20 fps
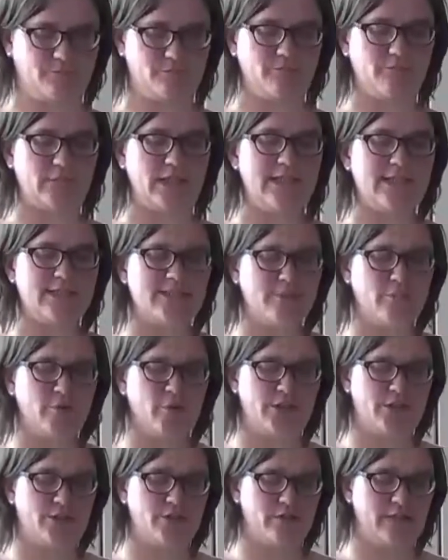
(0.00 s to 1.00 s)
It is
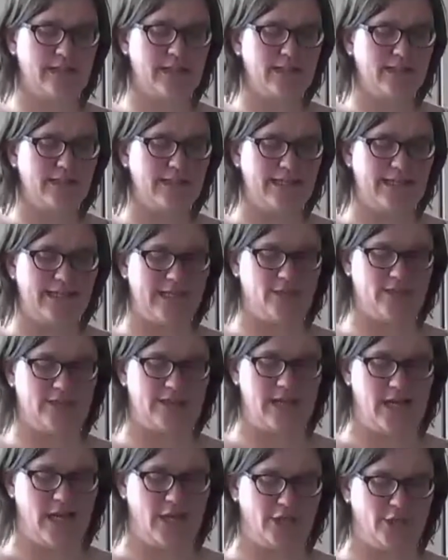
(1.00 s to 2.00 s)
important to clearly lay out
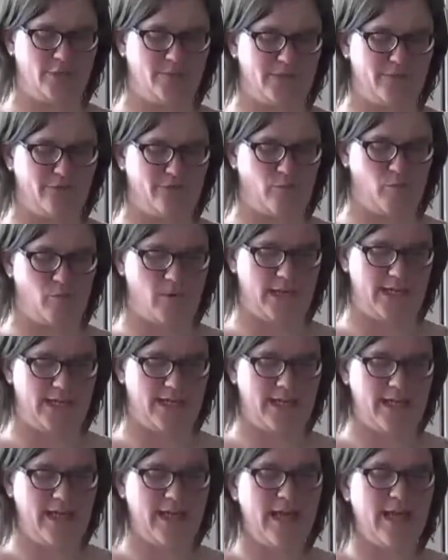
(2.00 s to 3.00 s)
the argument for
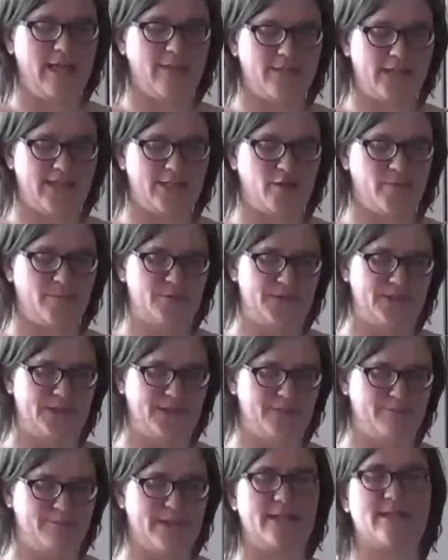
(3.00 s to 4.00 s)
why that option
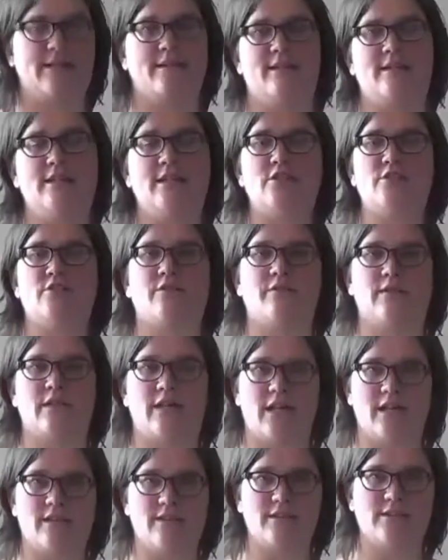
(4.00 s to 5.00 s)
is better than each of the
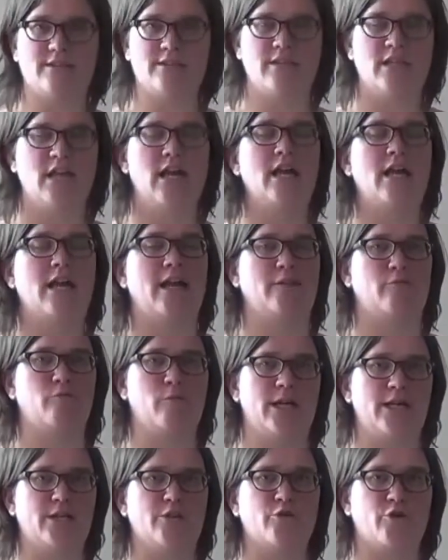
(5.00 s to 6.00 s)
others and
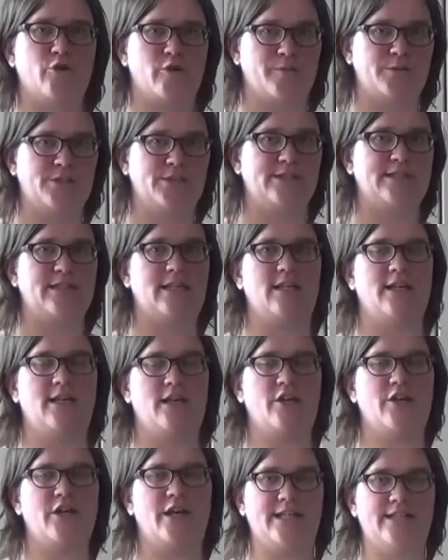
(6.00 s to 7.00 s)
why your options
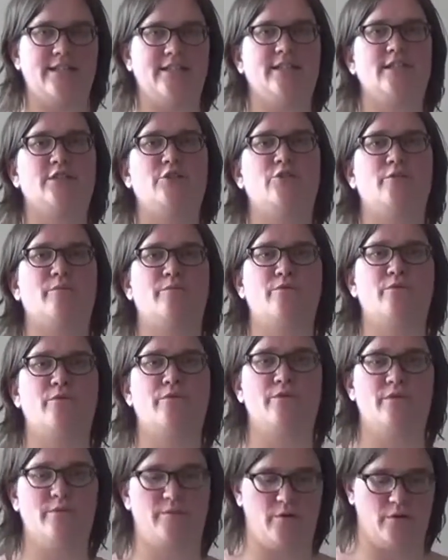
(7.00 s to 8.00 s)
are ideal to
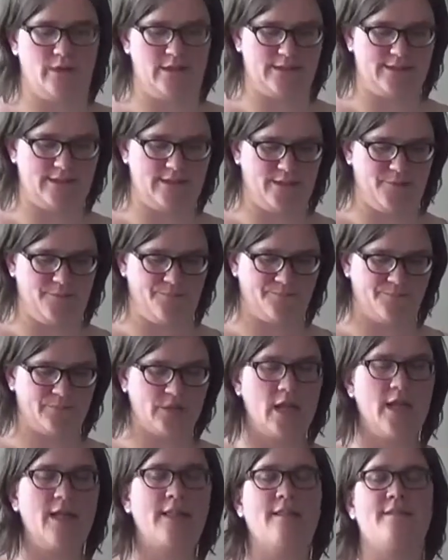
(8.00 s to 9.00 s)
improve the policy.
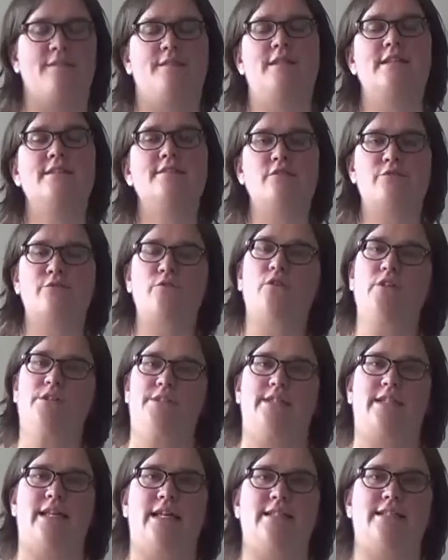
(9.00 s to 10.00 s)
This, of course,
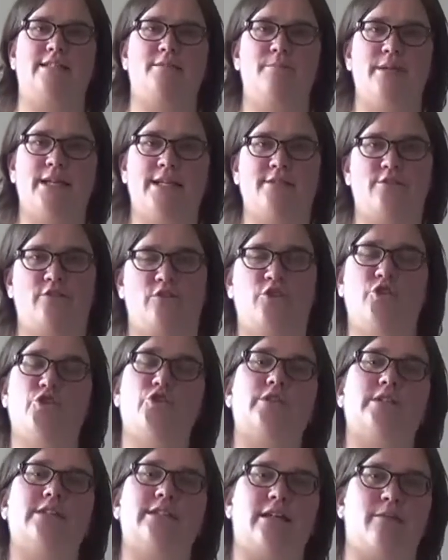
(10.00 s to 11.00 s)
again, is based on your
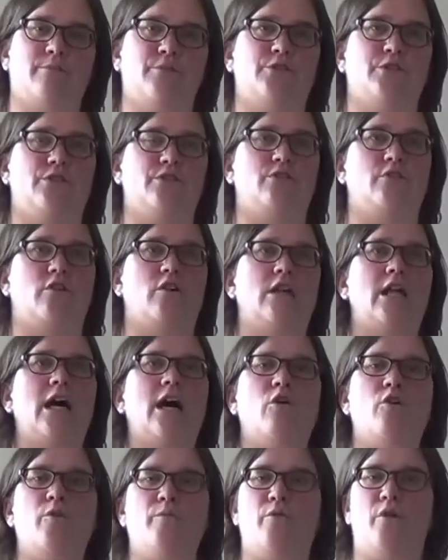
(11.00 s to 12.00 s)
assumptions on
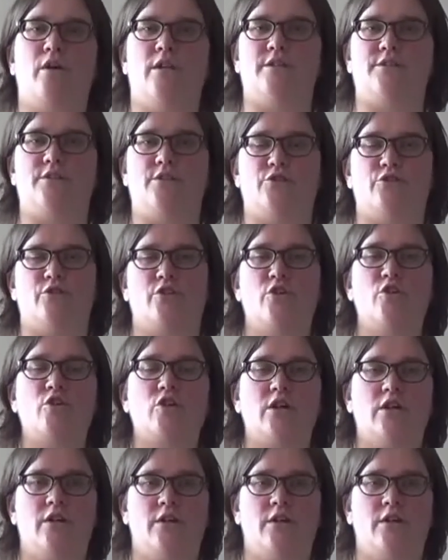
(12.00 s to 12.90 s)
how a policy should look.